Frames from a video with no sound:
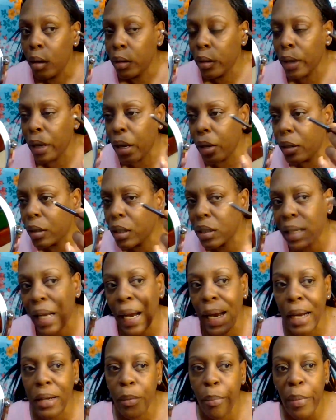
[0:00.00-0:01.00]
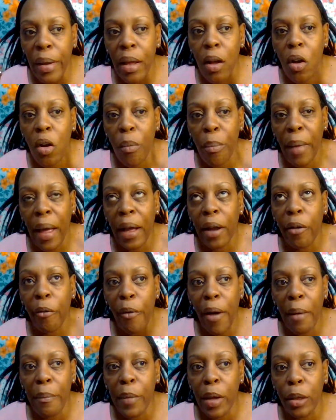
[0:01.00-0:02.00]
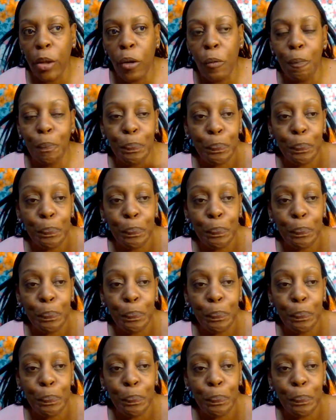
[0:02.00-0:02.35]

yeah because I got to mail my grandmother